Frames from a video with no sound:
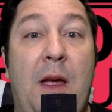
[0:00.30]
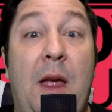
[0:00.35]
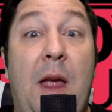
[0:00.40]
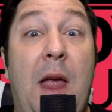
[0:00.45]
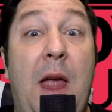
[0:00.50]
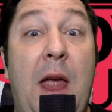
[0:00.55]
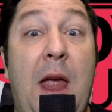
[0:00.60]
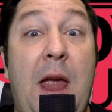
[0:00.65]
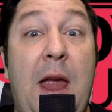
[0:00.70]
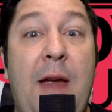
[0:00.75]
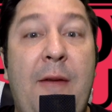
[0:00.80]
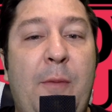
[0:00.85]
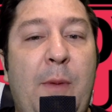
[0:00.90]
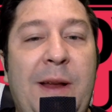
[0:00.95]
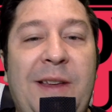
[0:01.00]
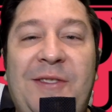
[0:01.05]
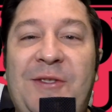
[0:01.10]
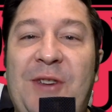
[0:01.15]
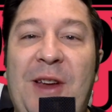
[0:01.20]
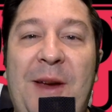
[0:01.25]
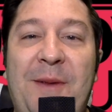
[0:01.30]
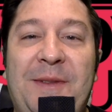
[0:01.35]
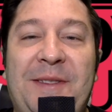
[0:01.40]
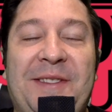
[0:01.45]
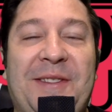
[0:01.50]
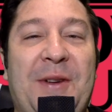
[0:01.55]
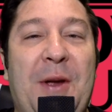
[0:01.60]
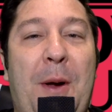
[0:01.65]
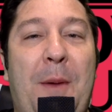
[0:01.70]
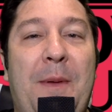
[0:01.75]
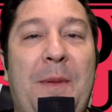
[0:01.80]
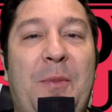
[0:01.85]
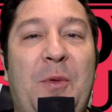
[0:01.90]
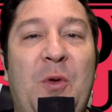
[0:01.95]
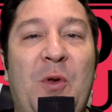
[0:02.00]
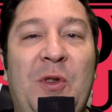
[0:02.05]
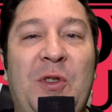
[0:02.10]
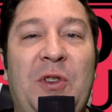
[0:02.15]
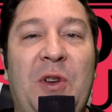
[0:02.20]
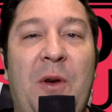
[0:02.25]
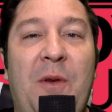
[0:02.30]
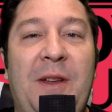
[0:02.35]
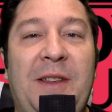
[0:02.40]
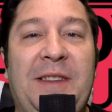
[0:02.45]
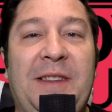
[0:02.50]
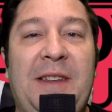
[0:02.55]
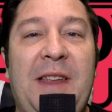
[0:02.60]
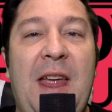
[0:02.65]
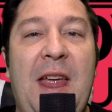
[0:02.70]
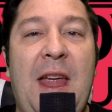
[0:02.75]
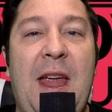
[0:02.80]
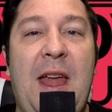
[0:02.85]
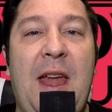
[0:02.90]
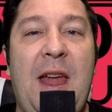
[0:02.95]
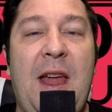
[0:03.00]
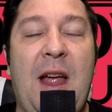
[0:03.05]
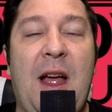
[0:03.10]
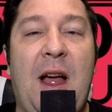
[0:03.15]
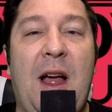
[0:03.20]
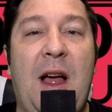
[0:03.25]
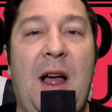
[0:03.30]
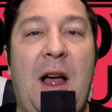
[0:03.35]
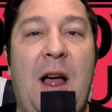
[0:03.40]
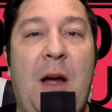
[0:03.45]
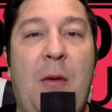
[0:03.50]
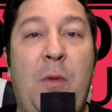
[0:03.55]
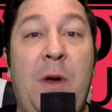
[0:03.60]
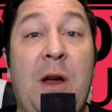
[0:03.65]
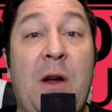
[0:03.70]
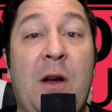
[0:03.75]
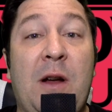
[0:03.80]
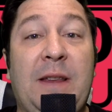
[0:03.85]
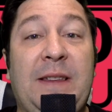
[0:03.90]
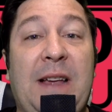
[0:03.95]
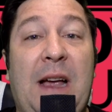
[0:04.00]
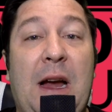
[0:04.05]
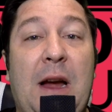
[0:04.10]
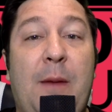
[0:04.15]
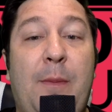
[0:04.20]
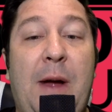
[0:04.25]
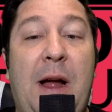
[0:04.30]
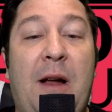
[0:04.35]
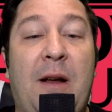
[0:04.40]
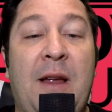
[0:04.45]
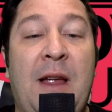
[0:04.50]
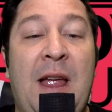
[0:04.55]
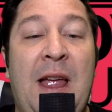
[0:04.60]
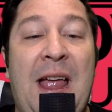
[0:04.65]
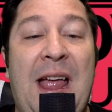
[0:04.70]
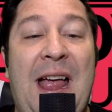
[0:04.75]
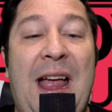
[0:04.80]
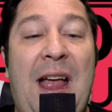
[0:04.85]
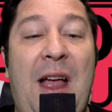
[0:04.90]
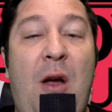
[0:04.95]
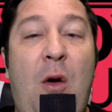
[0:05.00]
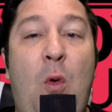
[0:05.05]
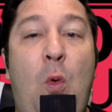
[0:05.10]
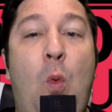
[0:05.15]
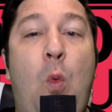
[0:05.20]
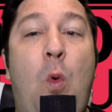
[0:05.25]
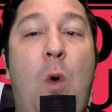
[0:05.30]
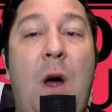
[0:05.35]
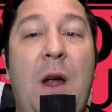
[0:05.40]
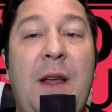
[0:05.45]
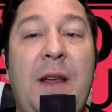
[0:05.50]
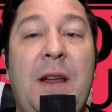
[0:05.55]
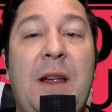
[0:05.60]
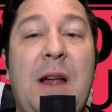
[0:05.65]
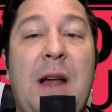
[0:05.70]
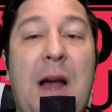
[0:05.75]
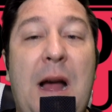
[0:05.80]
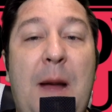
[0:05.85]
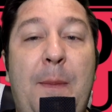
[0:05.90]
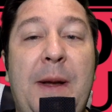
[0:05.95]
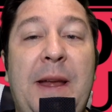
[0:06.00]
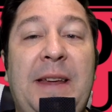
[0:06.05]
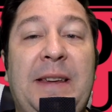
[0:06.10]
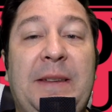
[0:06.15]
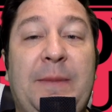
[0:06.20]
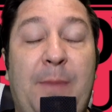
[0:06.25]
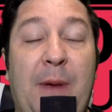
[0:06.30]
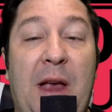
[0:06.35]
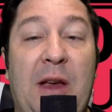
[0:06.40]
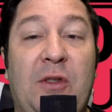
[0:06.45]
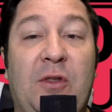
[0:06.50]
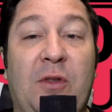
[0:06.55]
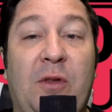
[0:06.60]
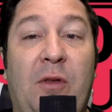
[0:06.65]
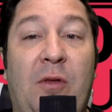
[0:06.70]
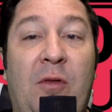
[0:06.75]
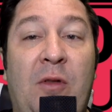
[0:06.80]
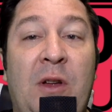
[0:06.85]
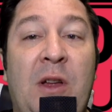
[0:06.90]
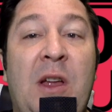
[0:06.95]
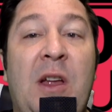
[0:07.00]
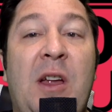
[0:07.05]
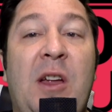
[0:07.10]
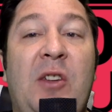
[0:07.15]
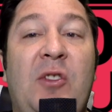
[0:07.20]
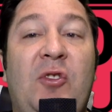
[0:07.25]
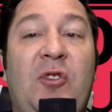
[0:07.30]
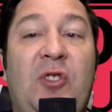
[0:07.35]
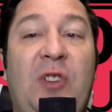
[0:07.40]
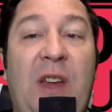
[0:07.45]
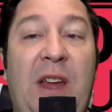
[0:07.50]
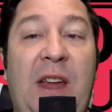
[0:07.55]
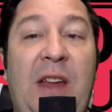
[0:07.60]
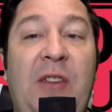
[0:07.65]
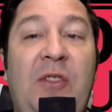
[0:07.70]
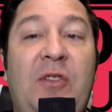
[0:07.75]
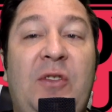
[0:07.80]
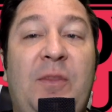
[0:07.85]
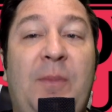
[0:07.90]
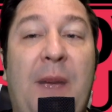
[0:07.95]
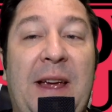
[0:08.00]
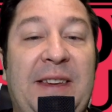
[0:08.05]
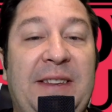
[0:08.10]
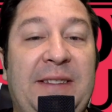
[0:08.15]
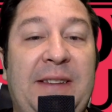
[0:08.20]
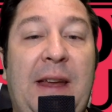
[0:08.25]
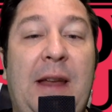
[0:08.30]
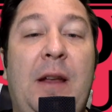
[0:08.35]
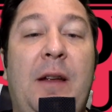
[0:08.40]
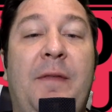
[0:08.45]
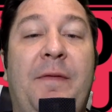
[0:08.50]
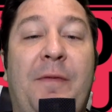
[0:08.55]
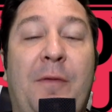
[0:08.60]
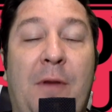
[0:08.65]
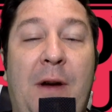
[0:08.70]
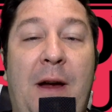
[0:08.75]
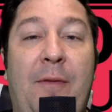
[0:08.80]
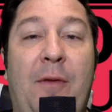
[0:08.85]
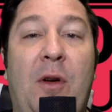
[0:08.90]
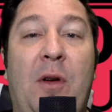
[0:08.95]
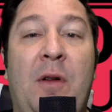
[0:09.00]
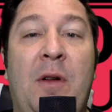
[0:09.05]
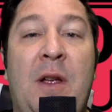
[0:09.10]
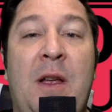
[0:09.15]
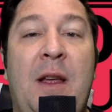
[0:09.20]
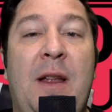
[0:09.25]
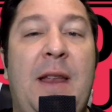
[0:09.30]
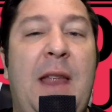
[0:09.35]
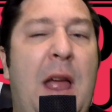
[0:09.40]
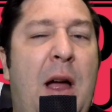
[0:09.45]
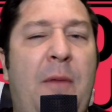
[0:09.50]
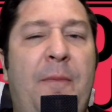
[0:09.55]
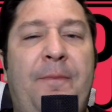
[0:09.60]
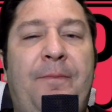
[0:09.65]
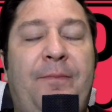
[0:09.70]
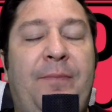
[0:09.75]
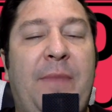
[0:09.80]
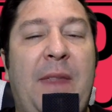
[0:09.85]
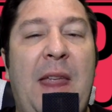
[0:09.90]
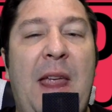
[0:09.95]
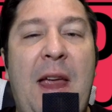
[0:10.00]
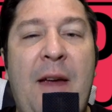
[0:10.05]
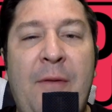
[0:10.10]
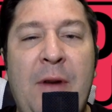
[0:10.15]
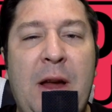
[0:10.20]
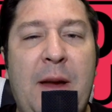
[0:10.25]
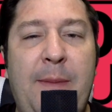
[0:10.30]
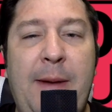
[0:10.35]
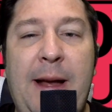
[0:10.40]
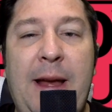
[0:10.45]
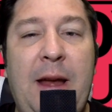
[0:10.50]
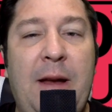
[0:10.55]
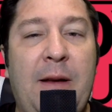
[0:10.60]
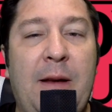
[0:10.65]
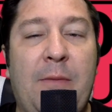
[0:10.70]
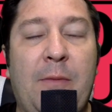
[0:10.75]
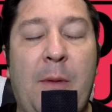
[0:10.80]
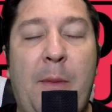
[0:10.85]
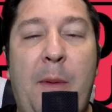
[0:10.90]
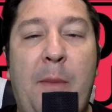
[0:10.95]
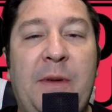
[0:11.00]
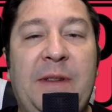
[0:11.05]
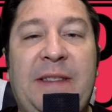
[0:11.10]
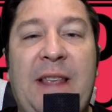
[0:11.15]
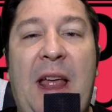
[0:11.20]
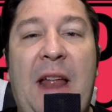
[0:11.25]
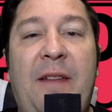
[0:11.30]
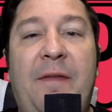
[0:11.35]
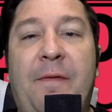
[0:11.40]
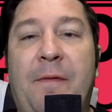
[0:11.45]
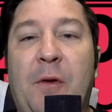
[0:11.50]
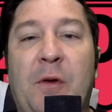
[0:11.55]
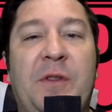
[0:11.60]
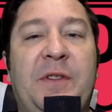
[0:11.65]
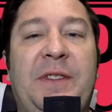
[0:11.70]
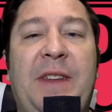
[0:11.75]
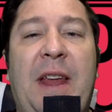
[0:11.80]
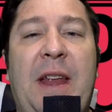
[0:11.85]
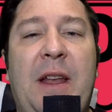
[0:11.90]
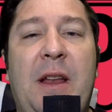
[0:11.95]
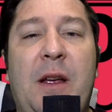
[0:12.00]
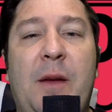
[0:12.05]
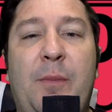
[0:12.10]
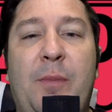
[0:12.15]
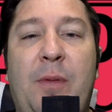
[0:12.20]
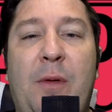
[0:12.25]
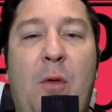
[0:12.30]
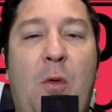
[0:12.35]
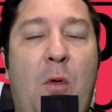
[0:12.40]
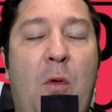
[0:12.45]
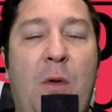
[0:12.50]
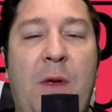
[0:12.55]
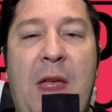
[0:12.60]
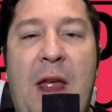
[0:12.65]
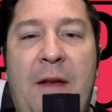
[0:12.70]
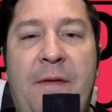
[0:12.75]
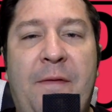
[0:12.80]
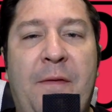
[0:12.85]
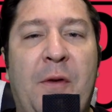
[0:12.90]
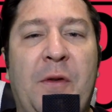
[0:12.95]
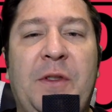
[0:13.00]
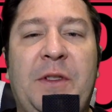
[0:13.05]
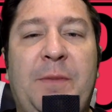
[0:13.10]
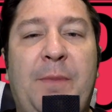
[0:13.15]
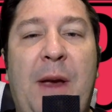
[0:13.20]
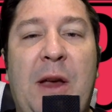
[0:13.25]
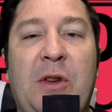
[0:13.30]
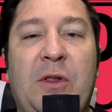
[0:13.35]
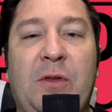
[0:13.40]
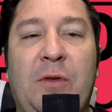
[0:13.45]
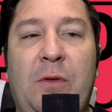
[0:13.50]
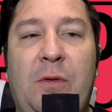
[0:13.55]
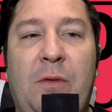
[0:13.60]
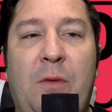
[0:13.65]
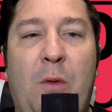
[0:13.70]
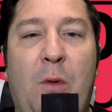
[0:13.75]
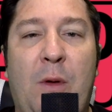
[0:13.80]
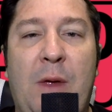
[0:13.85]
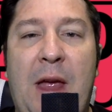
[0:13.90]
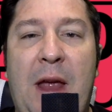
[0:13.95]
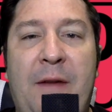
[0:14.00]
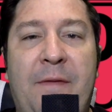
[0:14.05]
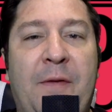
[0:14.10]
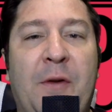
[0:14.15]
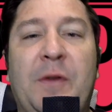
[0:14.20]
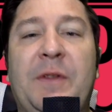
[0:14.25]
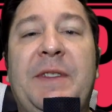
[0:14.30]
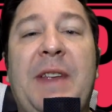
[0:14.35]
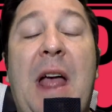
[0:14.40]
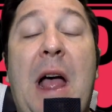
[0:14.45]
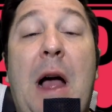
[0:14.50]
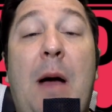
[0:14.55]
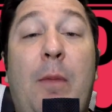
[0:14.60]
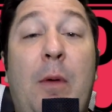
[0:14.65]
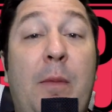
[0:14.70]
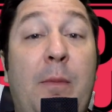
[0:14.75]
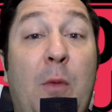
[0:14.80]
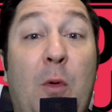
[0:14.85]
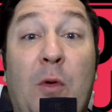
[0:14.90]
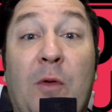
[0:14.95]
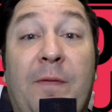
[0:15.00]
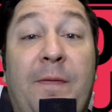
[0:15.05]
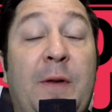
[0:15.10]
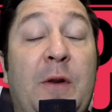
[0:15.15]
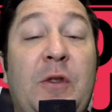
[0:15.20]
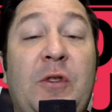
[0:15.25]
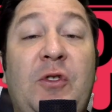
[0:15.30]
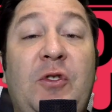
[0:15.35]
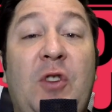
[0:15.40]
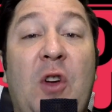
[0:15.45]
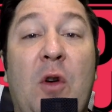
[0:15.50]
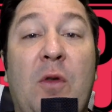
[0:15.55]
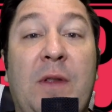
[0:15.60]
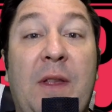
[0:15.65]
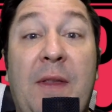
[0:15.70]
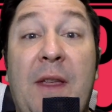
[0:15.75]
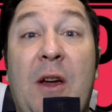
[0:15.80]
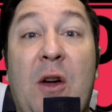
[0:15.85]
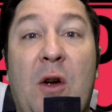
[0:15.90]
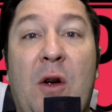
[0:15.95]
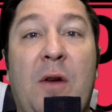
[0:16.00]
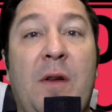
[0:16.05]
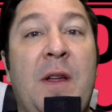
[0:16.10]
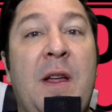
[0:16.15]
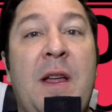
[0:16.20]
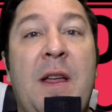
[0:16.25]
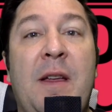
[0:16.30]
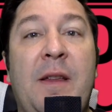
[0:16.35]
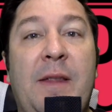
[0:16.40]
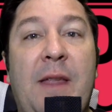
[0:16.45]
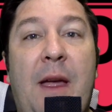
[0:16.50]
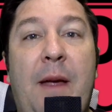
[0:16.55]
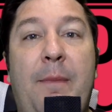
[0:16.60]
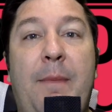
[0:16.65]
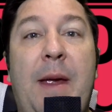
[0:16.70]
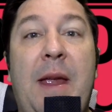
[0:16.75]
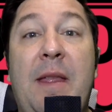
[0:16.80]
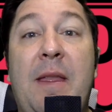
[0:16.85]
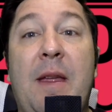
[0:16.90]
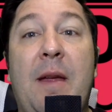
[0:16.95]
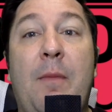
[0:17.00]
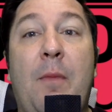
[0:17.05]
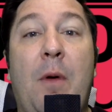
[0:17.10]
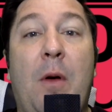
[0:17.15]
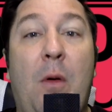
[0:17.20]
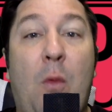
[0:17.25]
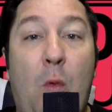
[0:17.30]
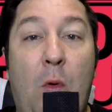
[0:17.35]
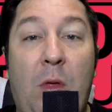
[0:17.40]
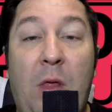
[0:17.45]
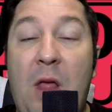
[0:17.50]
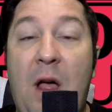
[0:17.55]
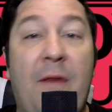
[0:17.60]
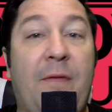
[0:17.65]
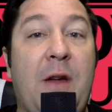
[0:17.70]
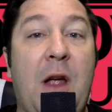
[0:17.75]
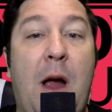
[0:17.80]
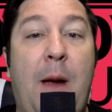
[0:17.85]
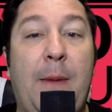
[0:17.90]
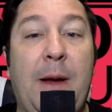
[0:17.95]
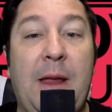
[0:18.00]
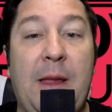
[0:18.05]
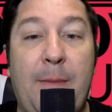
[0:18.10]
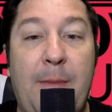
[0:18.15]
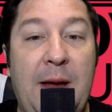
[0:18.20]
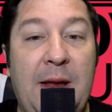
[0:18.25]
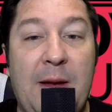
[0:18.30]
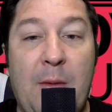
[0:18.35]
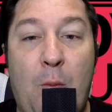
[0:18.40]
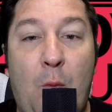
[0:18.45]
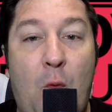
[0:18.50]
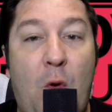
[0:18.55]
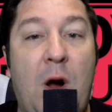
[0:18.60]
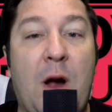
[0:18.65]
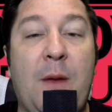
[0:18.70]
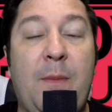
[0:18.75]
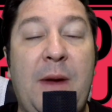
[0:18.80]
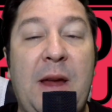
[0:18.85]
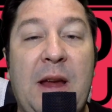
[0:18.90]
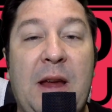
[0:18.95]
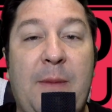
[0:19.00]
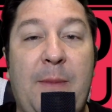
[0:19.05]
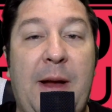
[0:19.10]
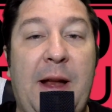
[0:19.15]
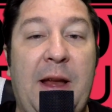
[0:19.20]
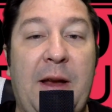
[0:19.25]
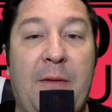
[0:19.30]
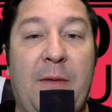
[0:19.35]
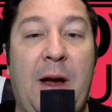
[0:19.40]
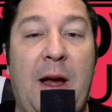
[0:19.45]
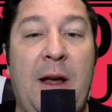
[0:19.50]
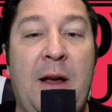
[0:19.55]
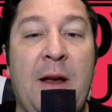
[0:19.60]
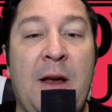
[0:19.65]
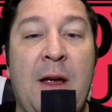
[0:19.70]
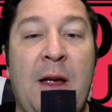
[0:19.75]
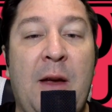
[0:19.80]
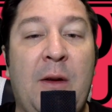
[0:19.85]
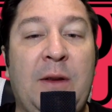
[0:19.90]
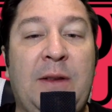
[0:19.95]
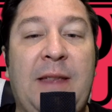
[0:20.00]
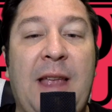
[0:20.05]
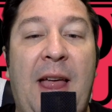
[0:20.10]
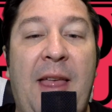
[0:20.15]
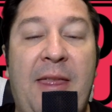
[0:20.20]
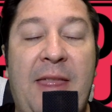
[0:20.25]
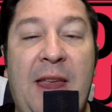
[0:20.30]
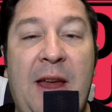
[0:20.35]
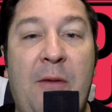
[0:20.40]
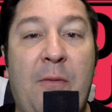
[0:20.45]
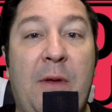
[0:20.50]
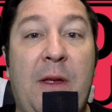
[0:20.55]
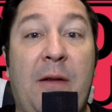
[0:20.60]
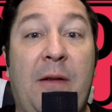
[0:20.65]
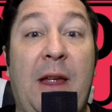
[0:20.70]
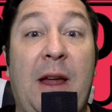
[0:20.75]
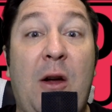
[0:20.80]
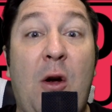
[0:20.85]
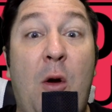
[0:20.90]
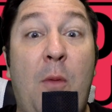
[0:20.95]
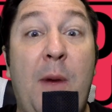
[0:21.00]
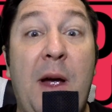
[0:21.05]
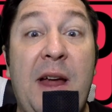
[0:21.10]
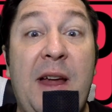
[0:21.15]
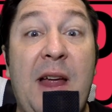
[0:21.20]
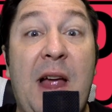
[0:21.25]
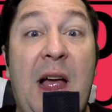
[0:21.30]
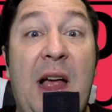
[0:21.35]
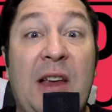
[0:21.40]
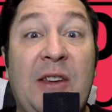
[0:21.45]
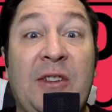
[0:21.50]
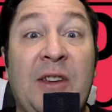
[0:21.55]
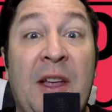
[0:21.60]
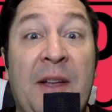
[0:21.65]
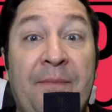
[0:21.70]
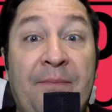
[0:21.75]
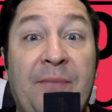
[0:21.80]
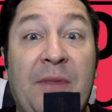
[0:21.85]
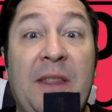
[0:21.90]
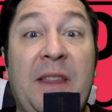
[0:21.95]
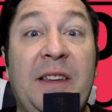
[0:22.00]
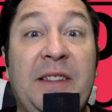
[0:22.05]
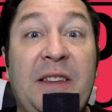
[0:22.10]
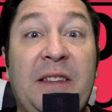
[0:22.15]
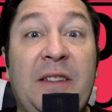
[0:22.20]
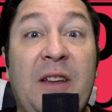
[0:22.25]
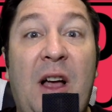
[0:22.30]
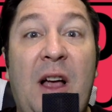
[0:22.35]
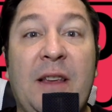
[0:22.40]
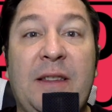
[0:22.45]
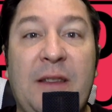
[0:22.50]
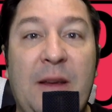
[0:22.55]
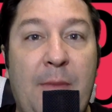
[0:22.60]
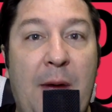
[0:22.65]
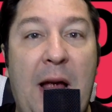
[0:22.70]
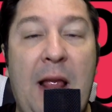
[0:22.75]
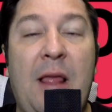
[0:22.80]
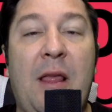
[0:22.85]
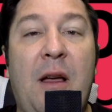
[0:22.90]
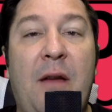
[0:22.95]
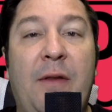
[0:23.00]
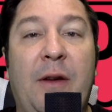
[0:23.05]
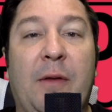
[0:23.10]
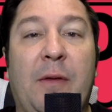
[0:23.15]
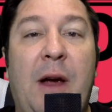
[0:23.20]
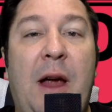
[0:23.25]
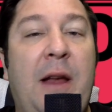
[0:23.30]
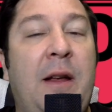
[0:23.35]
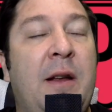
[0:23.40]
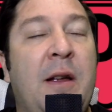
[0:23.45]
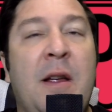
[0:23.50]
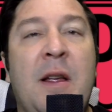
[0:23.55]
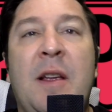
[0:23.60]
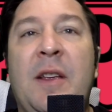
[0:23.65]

Hey everybody, it's James. This is ComedyPreneur Show, and today we are going to talk about how one comedy special changed my stand-up forever. Now, every comedian remembers that first stand-up or that first special or that first album or first joke that they heard that made them love comedy, that made them want to be a comedian, right? It was that thing where they're like, oh my gosh, this is awesome, I love it, right?